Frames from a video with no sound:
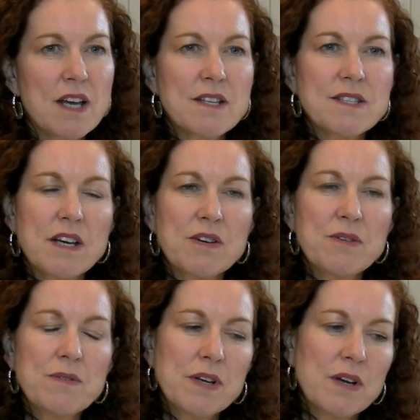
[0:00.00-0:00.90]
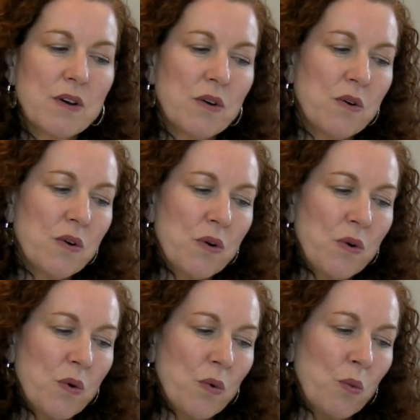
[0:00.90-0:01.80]
So
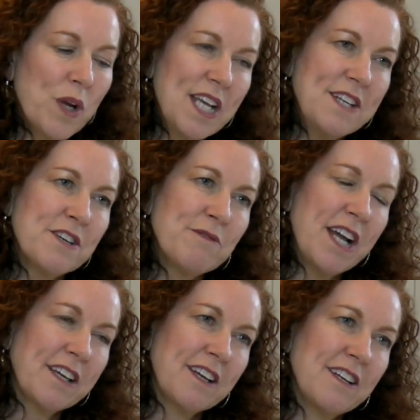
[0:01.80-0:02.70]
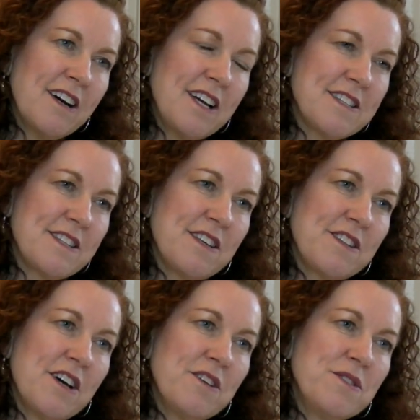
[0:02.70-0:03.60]
we need to recognise
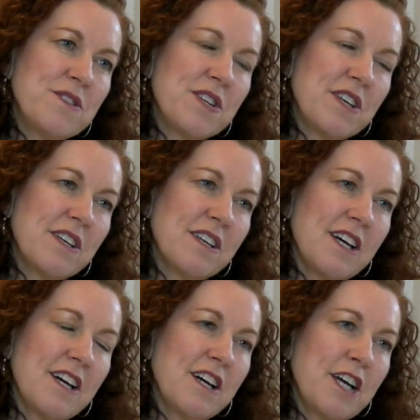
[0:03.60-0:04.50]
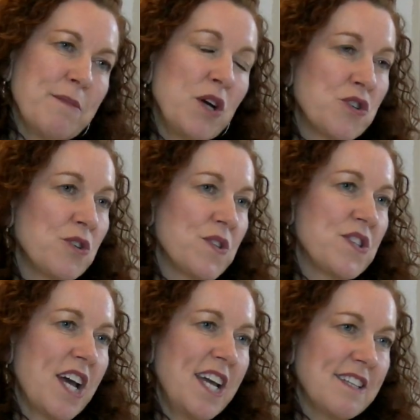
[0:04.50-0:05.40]
that those emotional
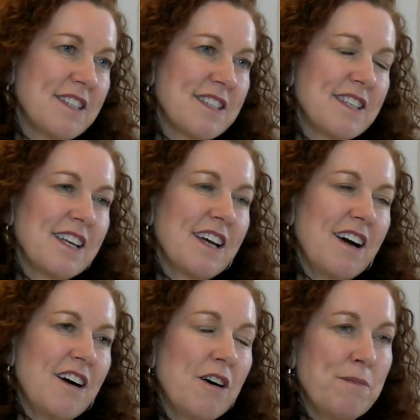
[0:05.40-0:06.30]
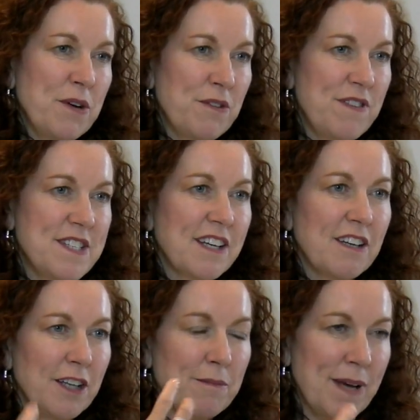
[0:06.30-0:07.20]
states are both
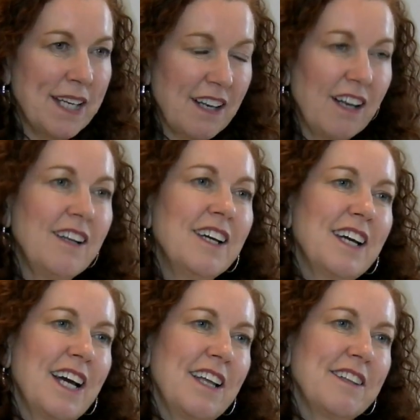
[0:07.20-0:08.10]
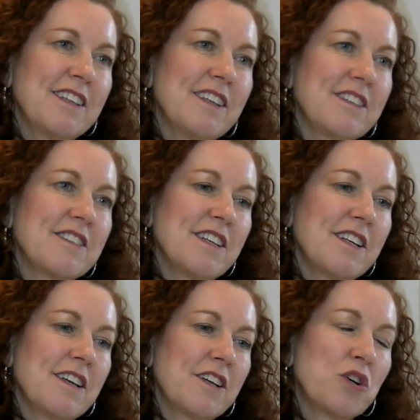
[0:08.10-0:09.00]
physical and mental, and that
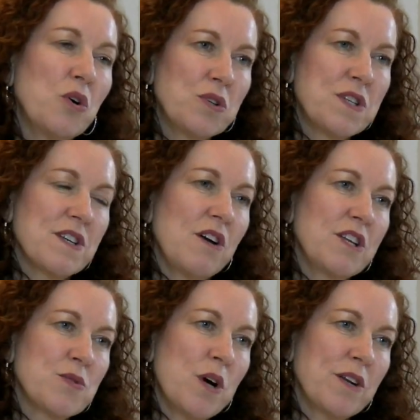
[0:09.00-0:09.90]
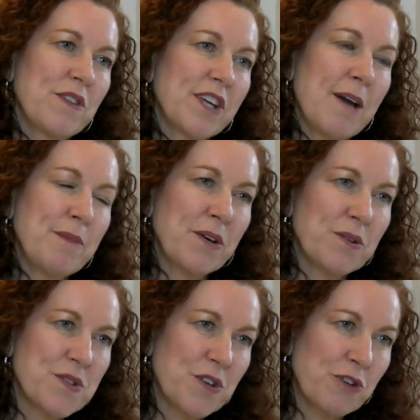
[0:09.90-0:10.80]
cortisol is one of the
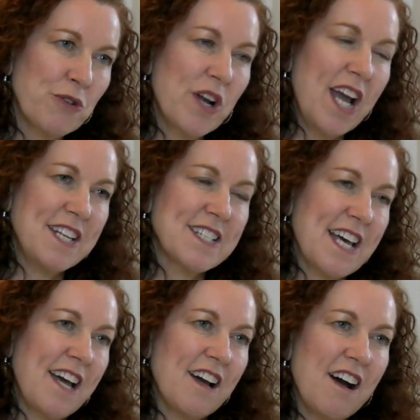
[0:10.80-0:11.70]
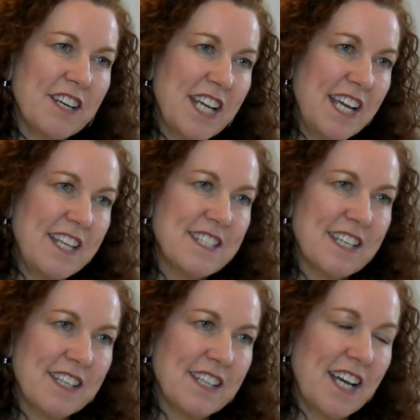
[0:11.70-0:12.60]
chemicals that creates that unease
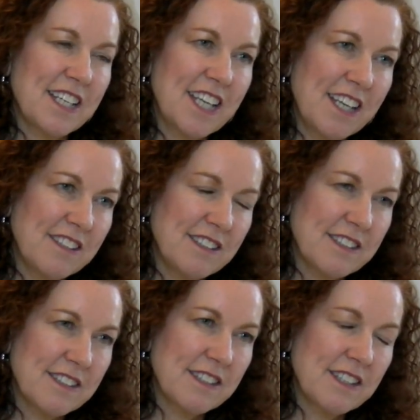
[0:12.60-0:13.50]
and that guilt.